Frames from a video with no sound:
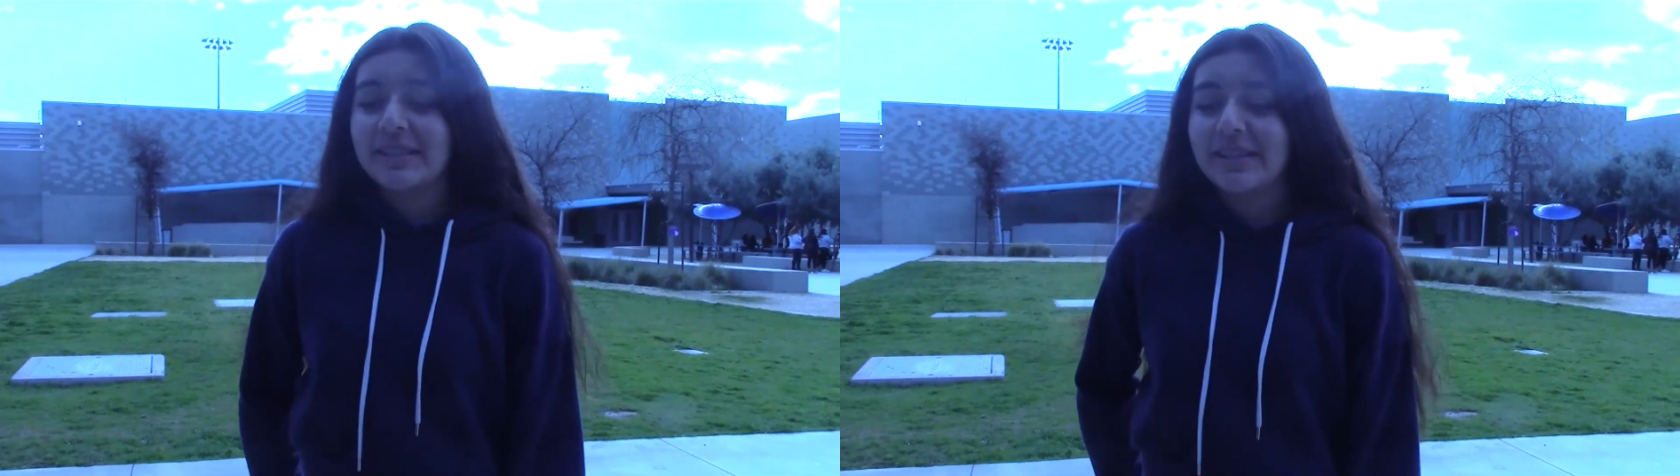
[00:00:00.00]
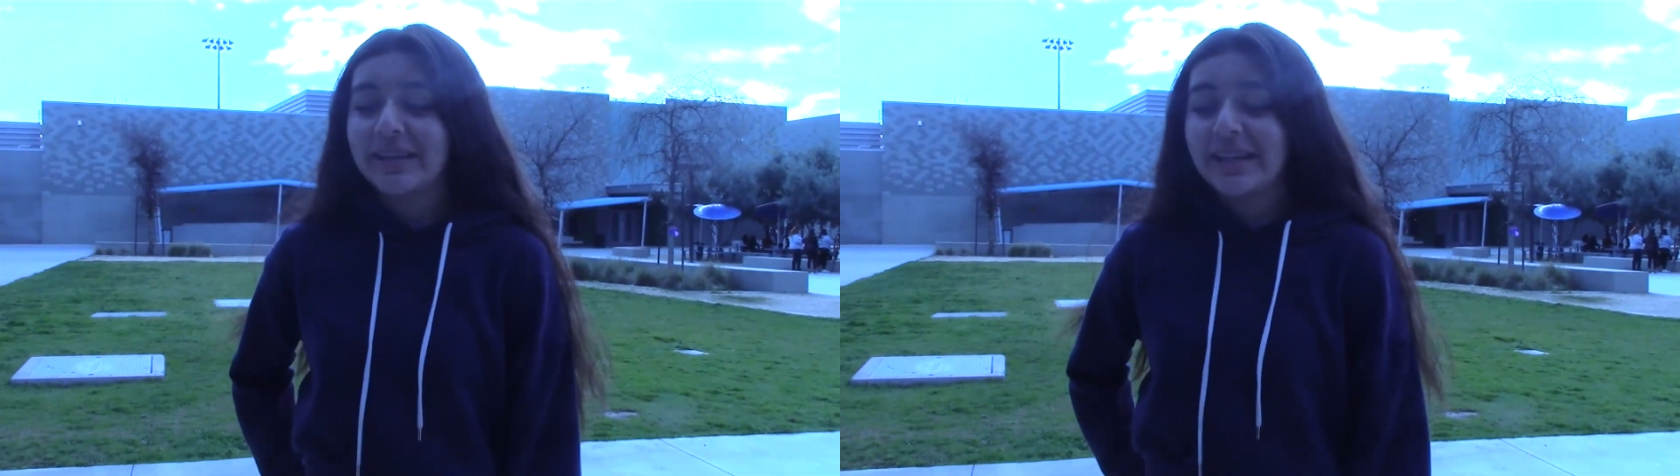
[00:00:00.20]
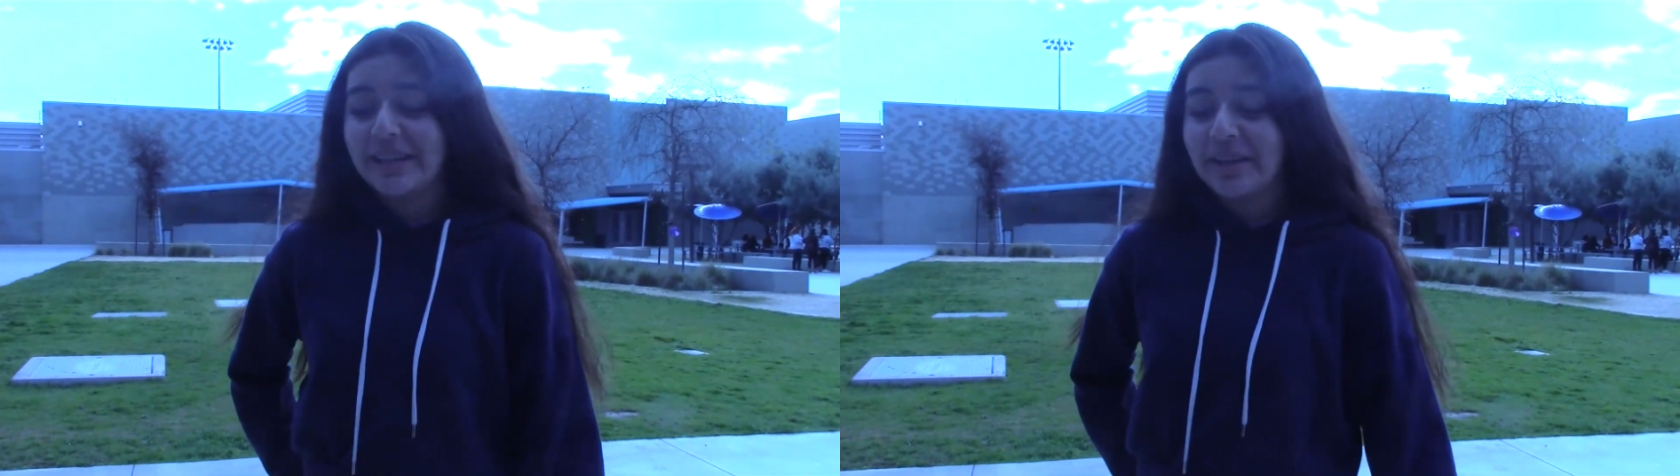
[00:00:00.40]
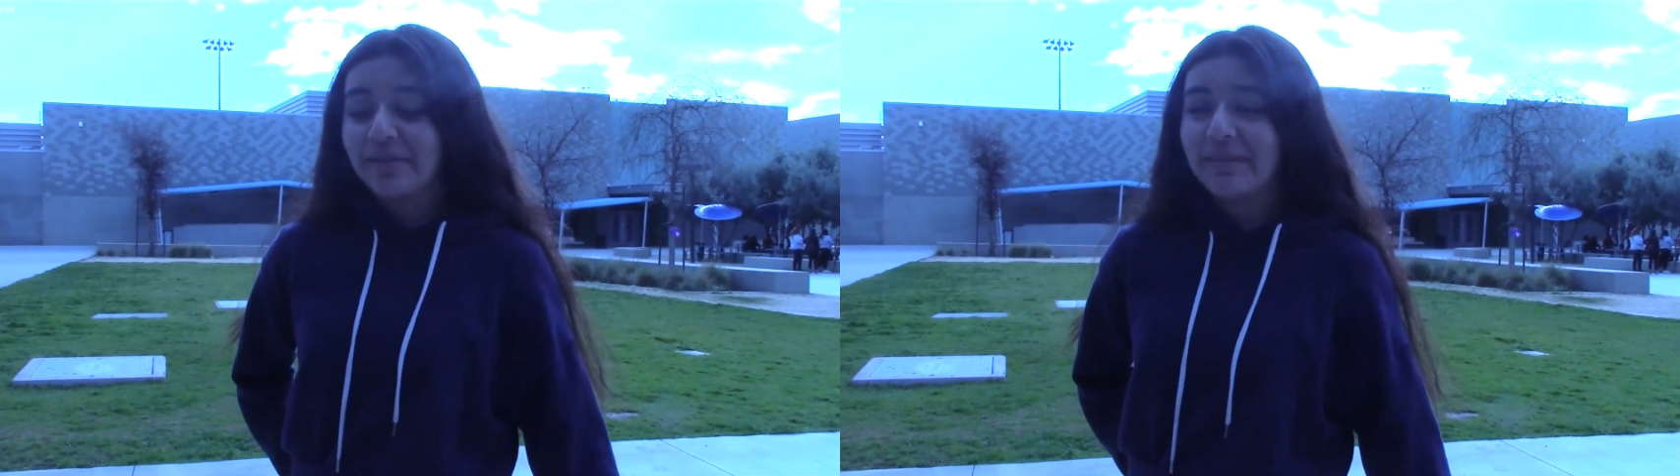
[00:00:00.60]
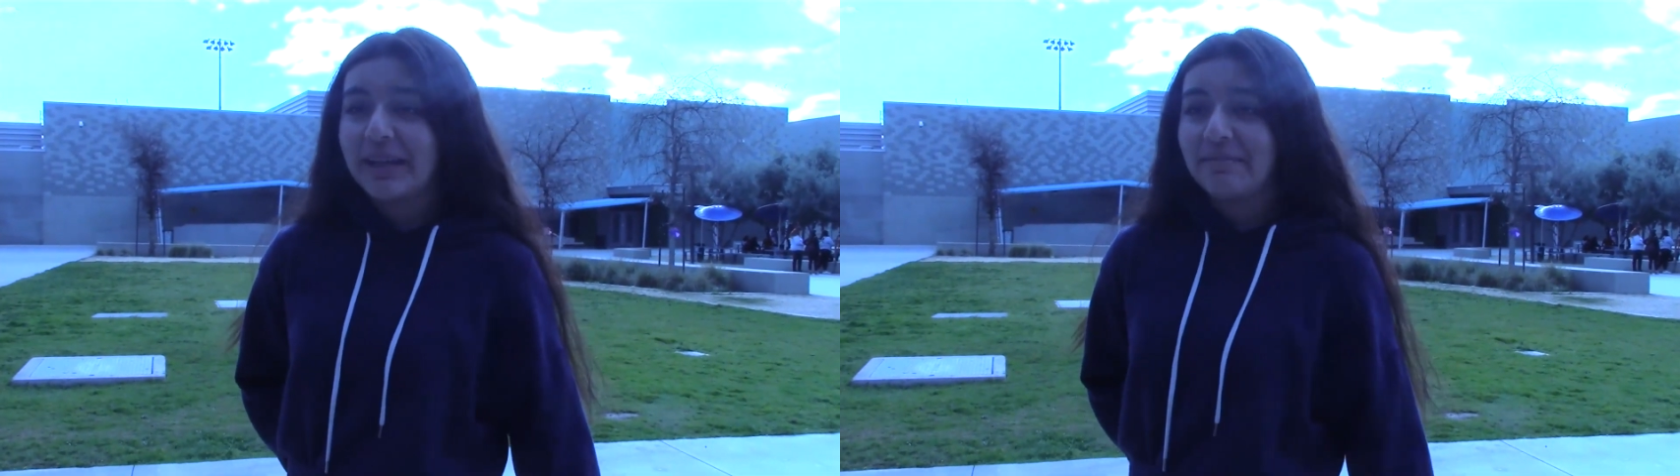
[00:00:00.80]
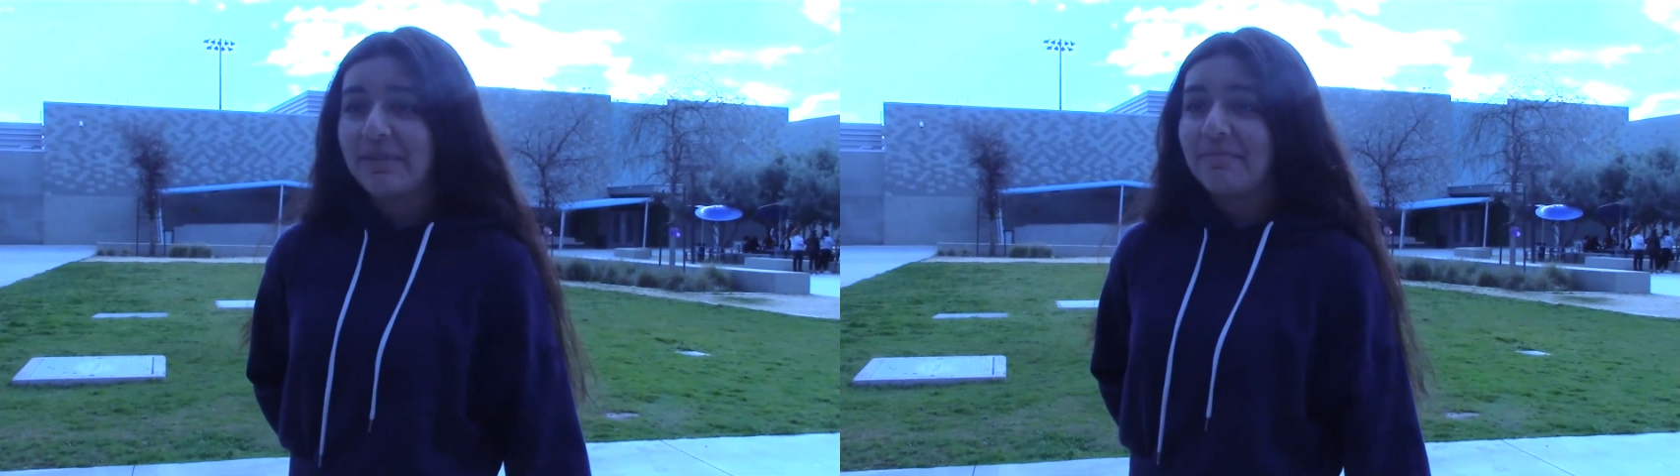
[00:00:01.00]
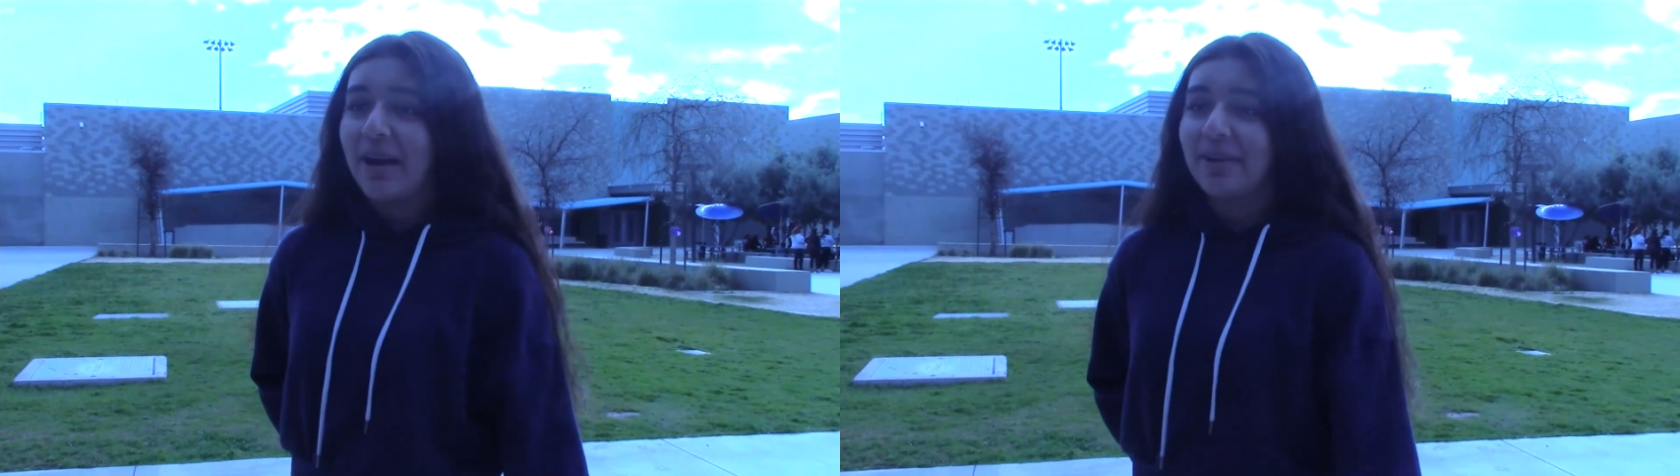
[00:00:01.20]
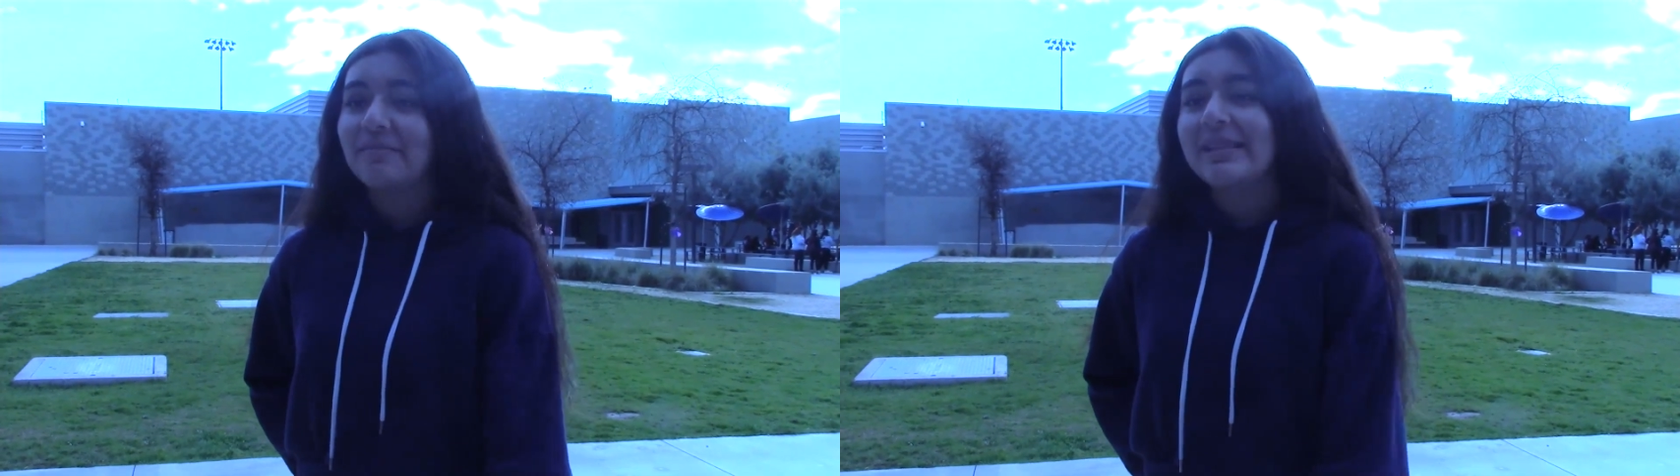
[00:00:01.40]
So can you go pick up your
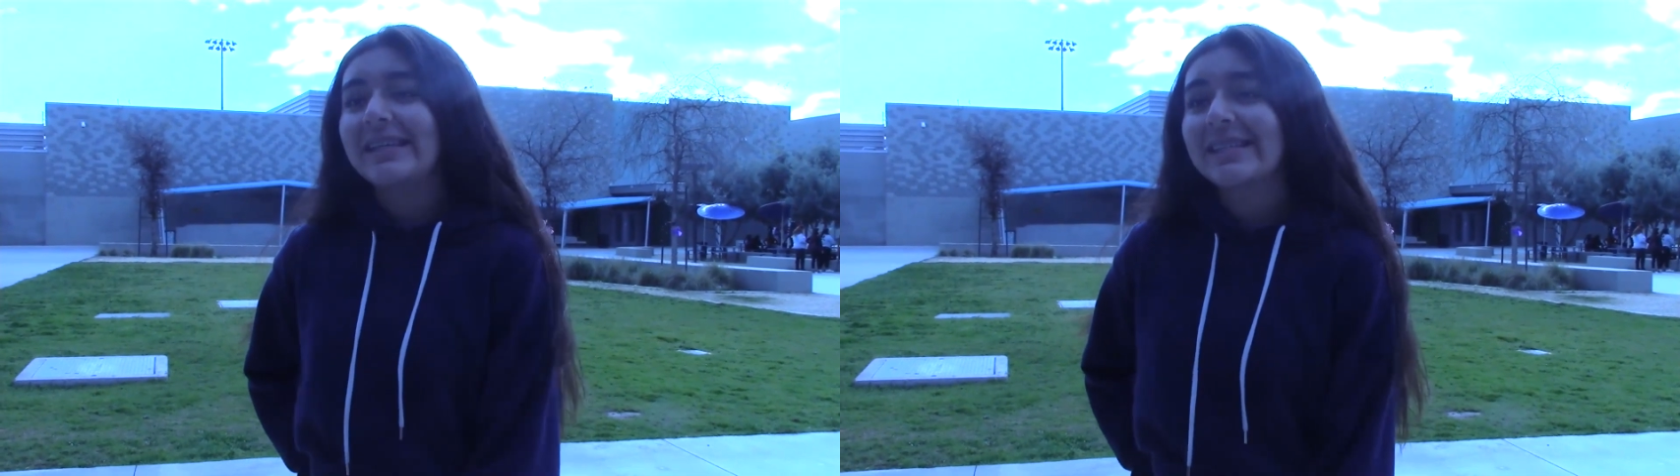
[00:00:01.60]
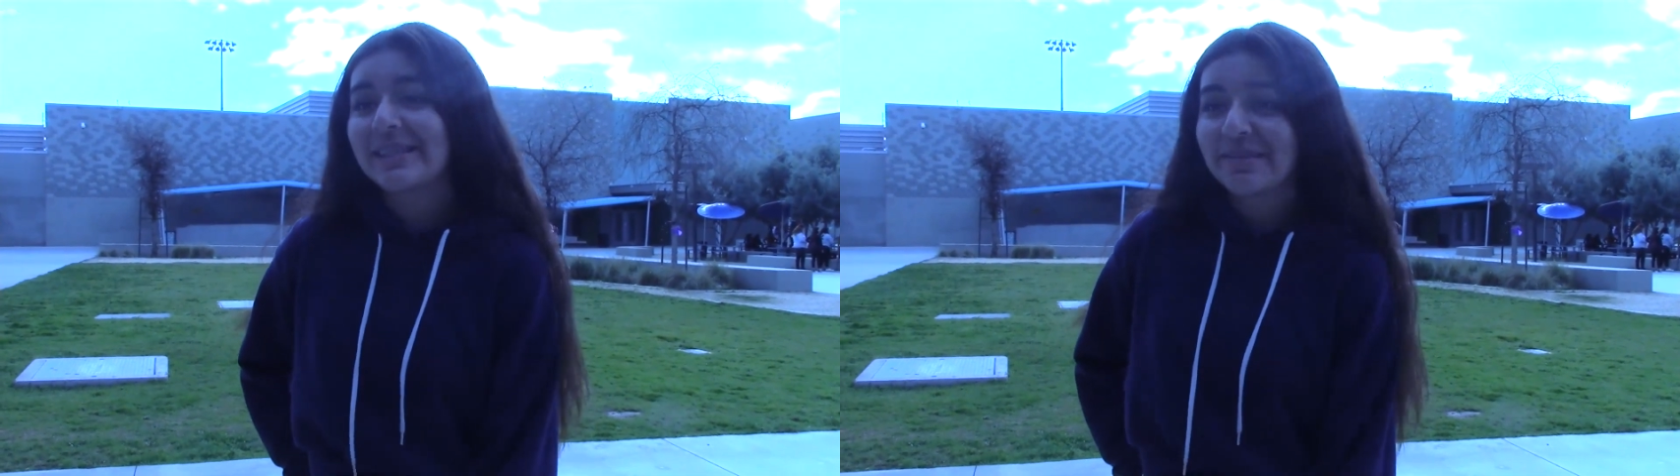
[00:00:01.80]
bottle, please?